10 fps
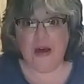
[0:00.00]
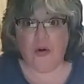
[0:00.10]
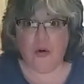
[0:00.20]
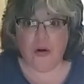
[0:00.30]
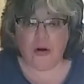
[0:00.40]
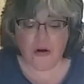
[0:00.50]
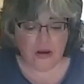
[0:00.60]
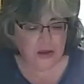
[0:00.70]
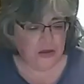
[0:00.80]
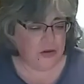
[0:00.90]
Or
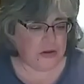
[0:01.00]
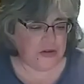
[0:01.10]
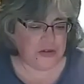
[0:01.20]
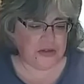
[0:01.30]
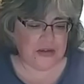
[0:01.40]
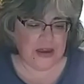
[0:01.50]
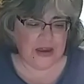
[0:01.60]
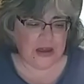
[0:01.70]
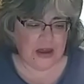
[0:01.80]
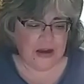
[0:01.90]
you can just
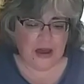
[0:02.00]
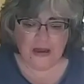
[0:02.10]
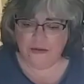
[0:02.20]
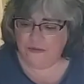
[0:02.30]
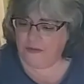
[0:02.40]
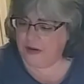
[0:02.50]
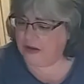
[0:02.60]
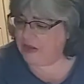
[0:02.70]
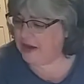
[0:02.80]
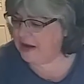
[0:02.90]
take a knife, a
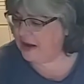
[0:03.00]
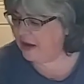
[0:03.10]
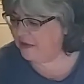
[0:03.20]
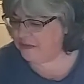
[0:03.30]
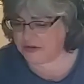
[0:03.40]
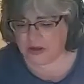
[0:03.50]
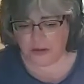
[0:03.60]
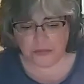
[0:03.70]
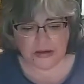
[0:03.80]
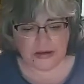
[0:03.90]
clay knife, a
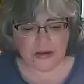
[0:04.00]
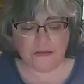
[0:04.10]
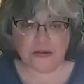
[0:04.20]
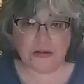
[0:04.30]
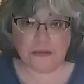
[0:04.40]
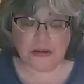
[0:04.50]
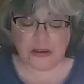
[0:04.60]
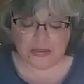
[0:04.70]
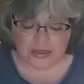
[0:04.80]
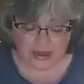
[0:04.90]
sculpting knife, or something
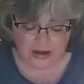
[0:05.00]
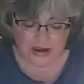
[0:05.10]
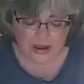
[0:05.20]
like that.